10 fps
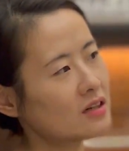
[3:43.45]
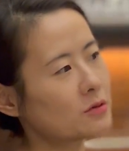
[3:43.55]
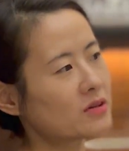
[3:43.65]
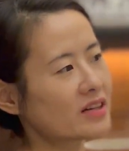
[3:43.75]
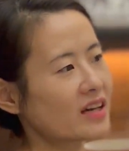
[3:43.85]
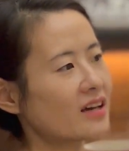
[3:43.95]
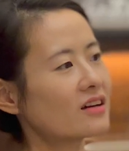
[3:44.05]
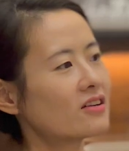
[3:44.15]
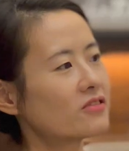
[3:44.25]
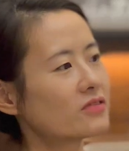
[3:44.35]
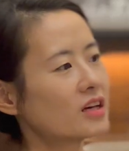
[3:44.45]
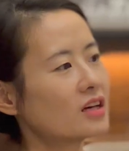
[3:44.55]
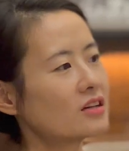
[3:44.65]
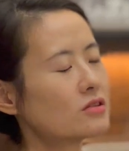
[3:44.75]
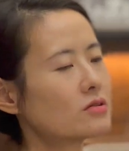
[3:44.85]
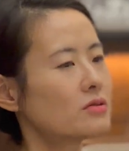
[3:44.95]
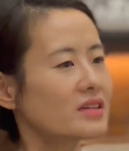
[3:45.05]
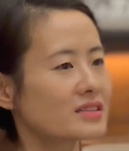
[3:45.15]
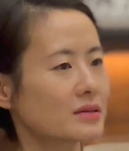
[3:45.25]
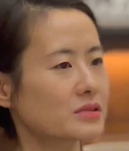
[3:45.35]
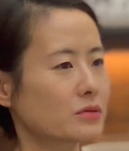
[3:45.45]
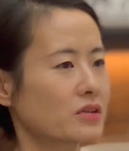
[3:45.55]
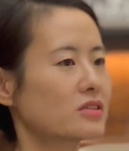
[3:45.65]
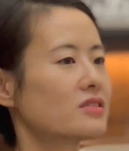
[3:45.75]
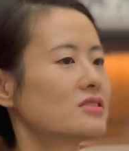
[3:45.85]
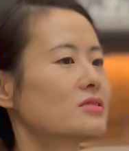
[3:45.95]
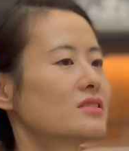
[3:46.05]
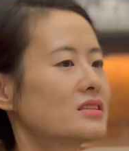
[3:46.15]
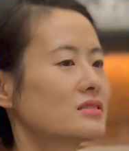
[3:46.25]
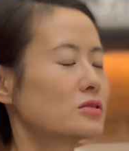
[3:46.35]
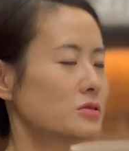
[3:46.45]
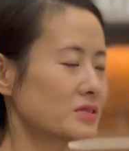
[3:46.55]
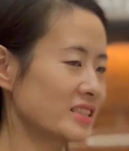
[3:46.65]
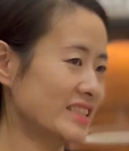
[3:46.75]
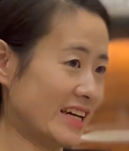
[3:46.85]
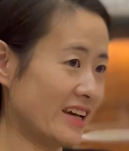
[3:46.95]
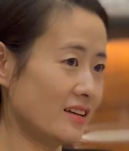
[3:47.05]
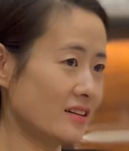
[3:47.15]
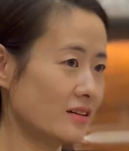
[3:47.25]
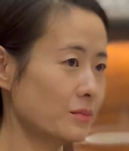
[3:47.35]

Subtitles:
we're kind of doing something we couldn't do today.